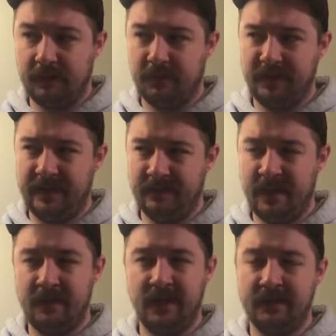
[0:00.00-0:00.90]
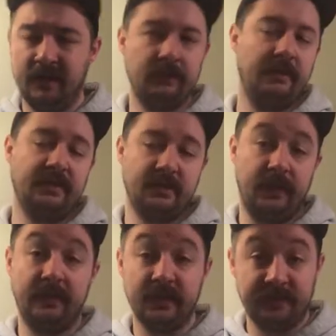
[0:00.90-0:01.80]
Let me put it
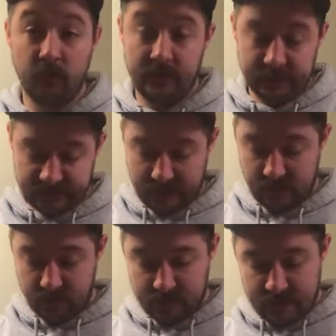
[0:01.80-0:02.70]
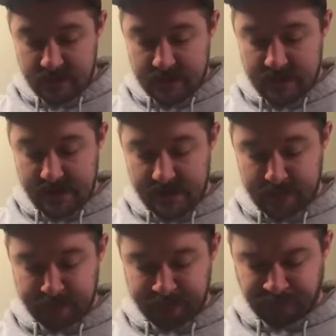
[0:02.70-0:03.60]
this way, at least 4 years ago.
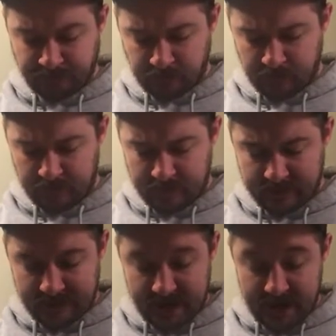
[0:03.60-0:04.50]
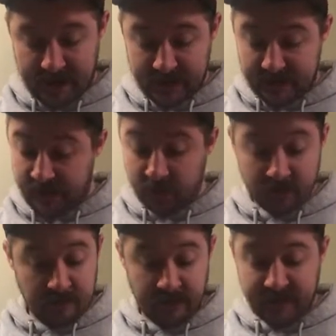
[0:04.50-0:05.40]
And I
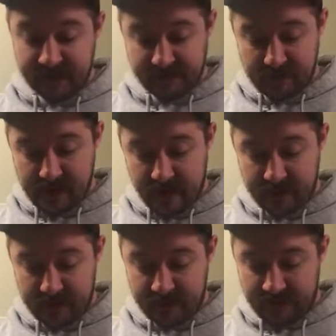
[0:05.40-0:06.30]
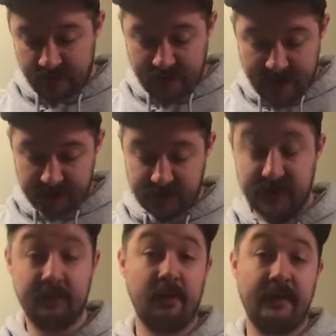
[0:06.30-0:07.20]
don't remember anything about it. They were
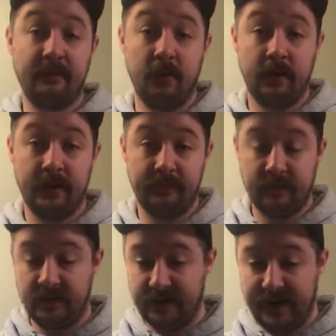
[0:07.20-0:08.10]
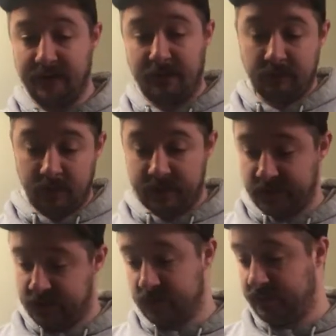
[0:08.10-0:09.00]
actually in the Birmingham market, in the Alabama
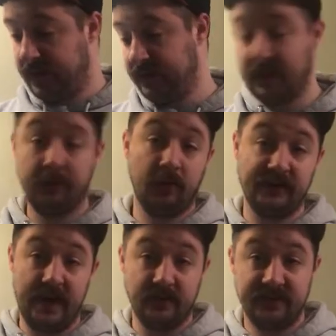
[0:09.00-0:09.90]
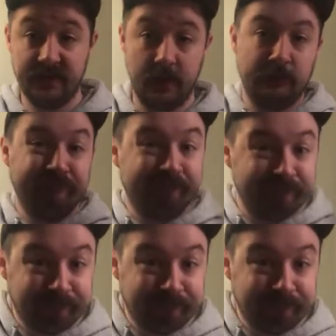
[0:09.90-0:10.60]
market generally, and then they pulled out. So,